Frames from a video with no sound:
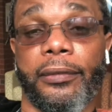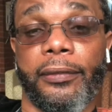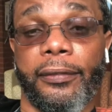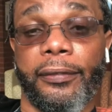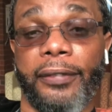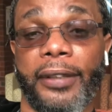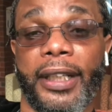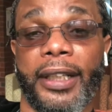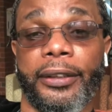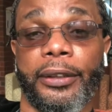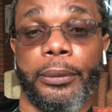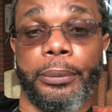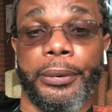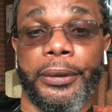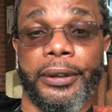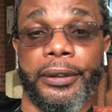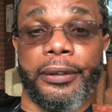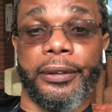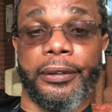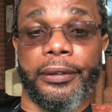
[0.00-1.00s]
Find your
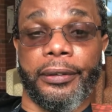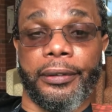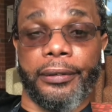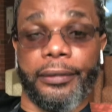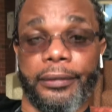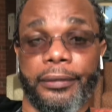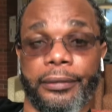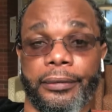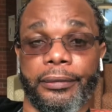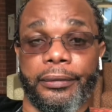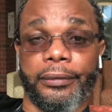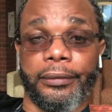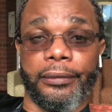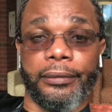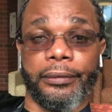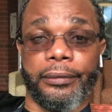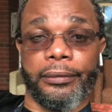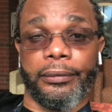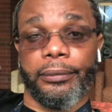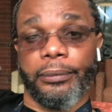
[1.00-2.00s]
peace.
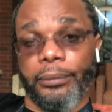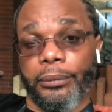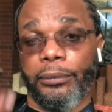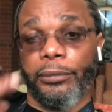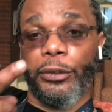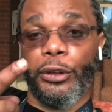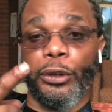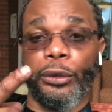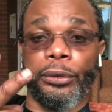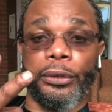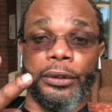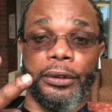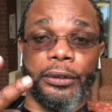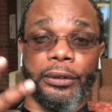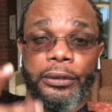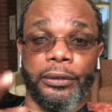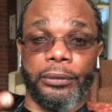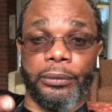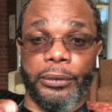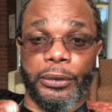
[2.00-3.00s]

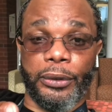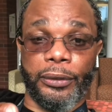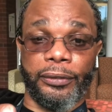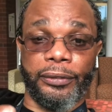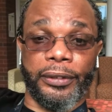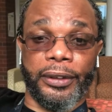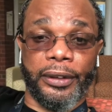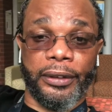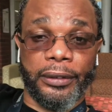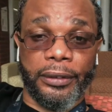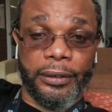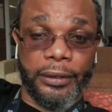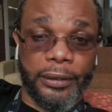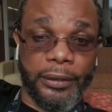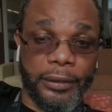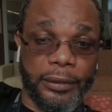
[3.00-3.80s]
Deuces, two fingers.